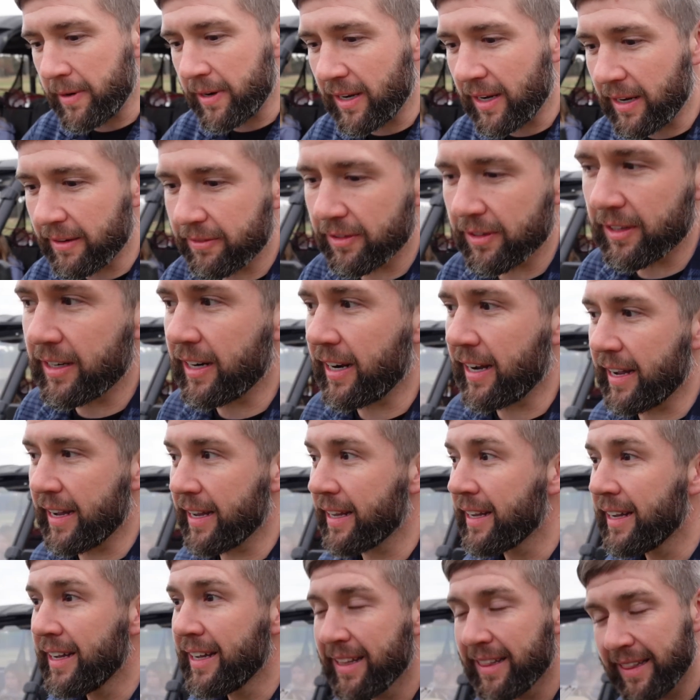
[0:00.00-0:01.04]
it up for the night,
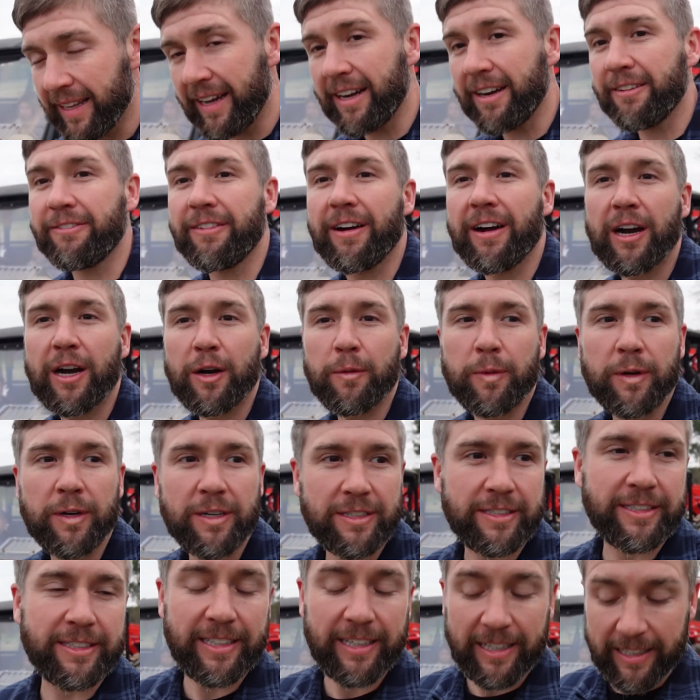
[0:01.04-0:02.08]
light a fire
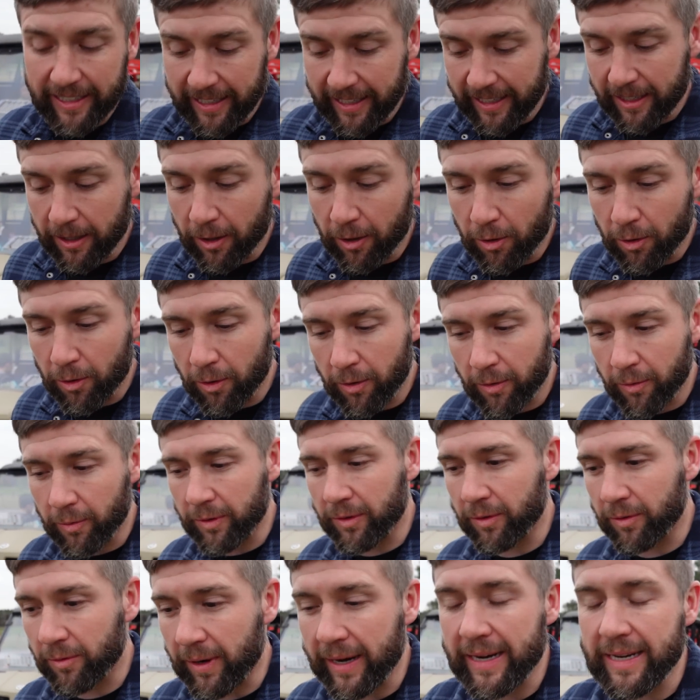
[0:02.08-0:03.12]
because it's gonna get cold with
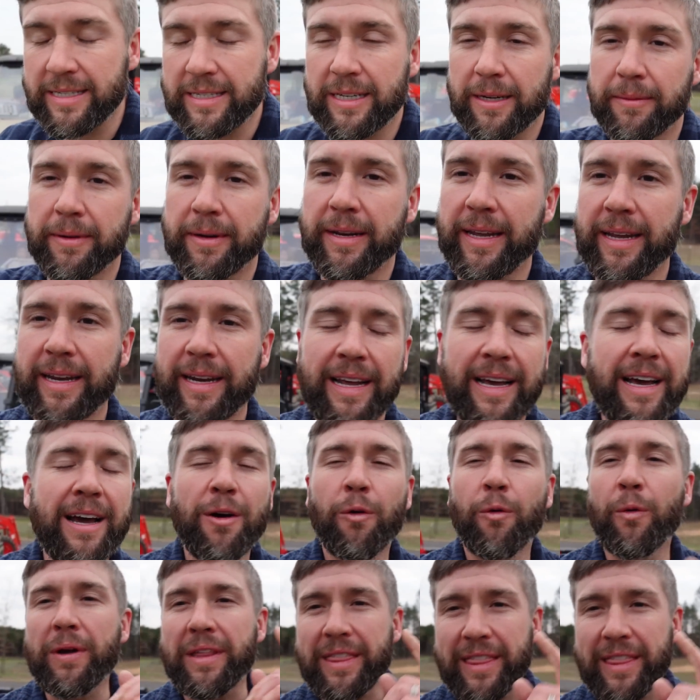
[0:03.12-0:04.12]
the rains coming in. We